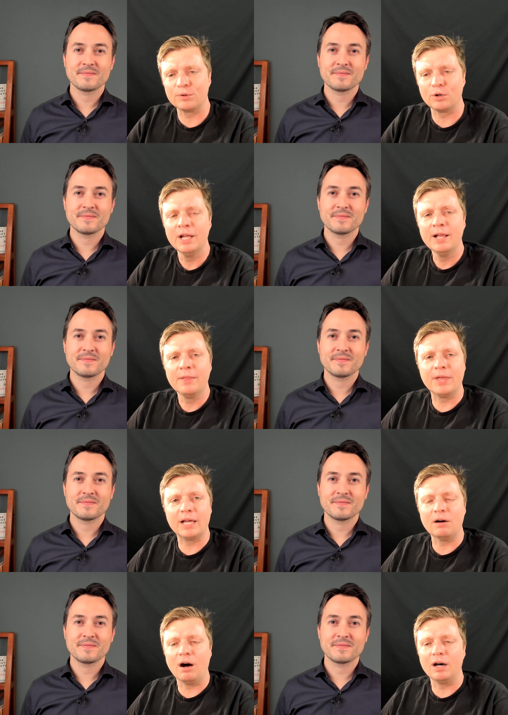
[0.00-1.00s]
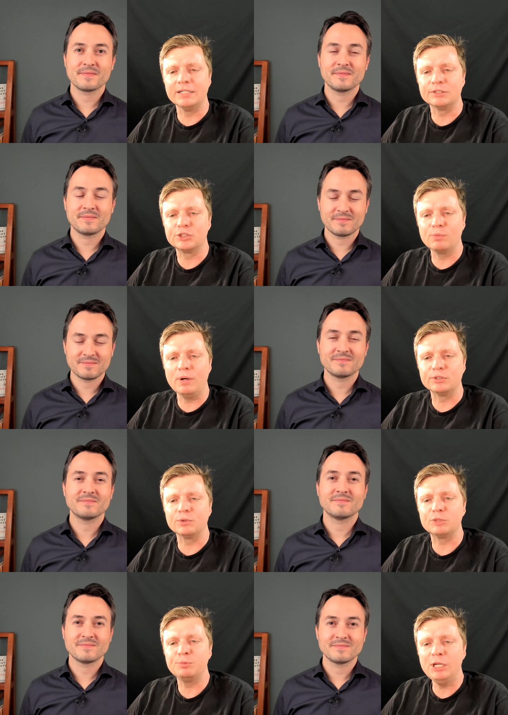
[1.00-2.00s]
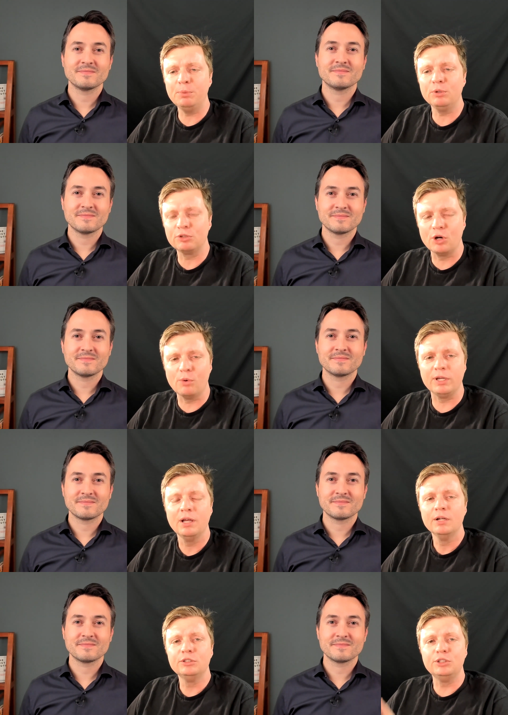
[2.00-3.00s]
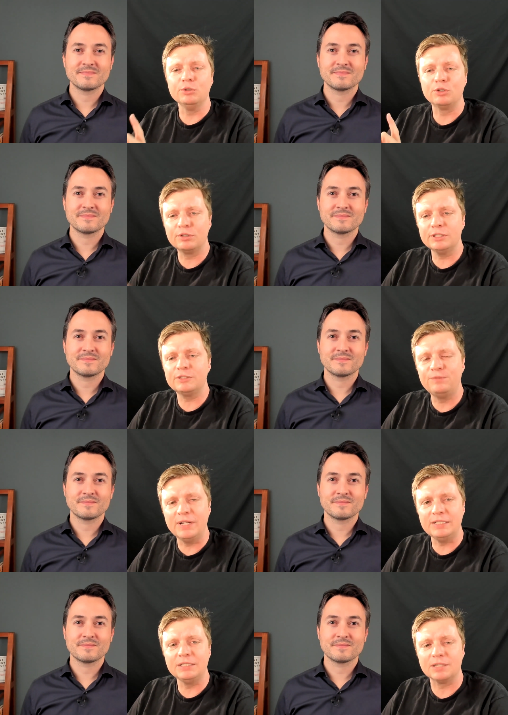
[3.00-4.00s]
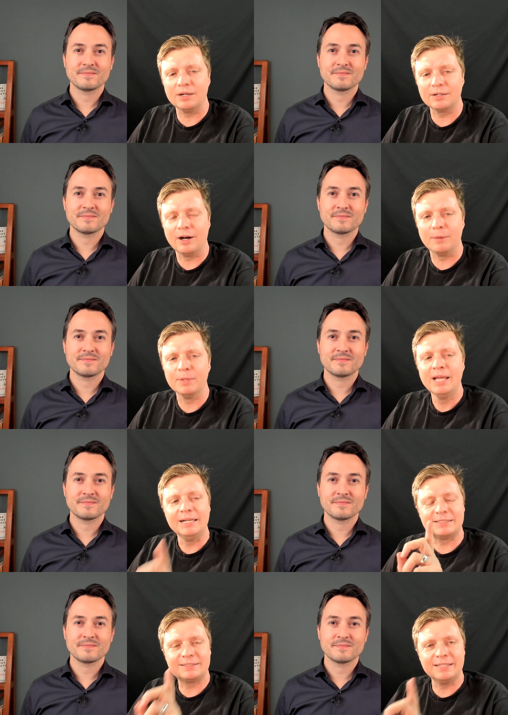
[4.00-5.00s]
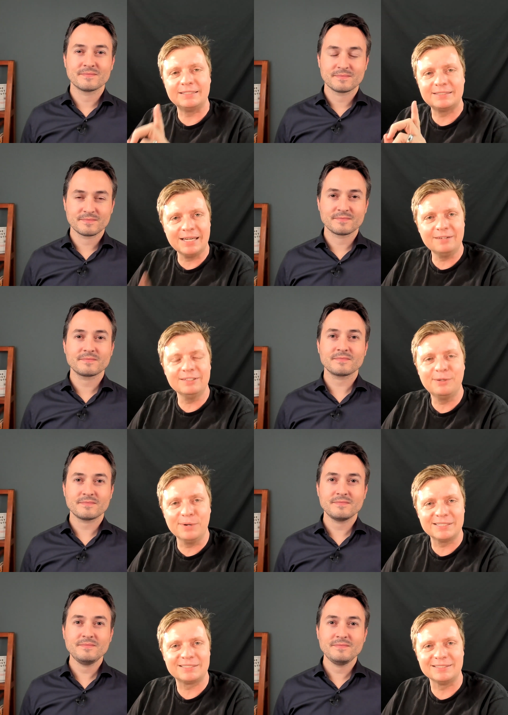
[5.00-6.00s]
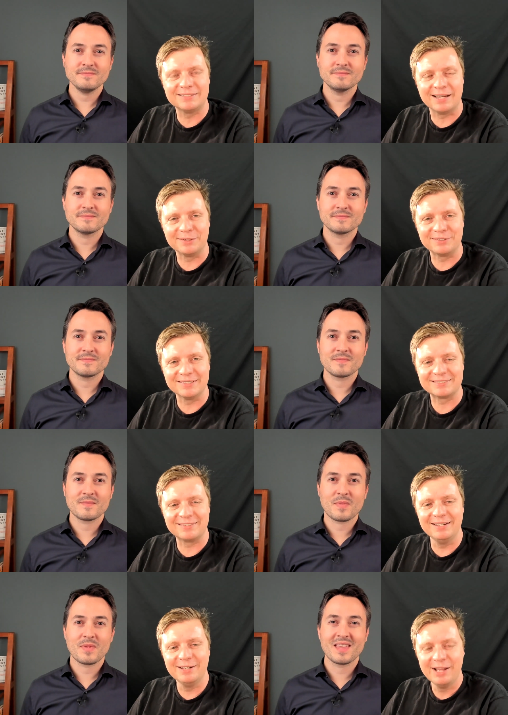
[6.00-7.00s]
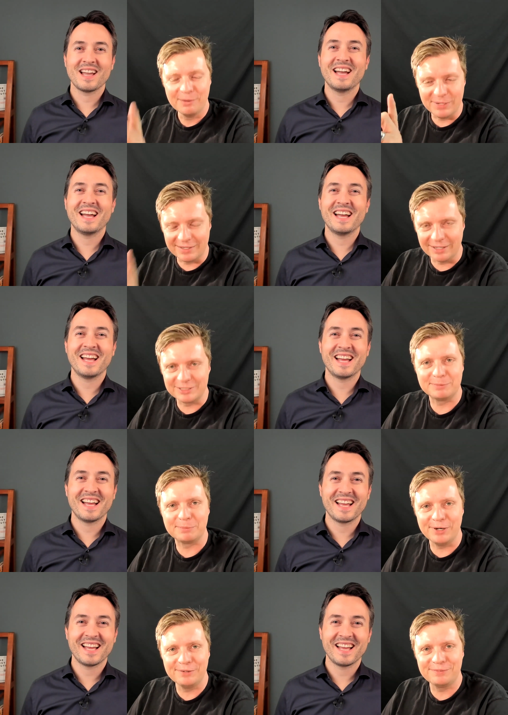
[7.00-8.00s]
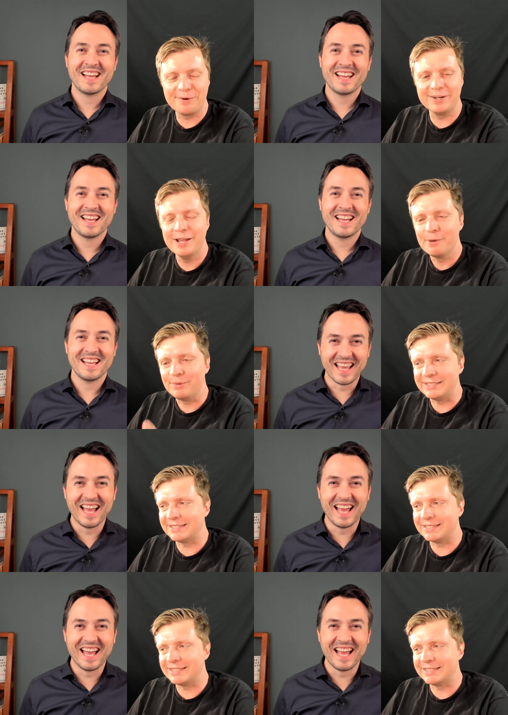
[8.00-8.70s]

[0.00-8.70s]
Speaker 1: for that audience as well. So as people are going to chrisfenning.com, it's it's scary question time, Chris, right? We got you prepared for it. We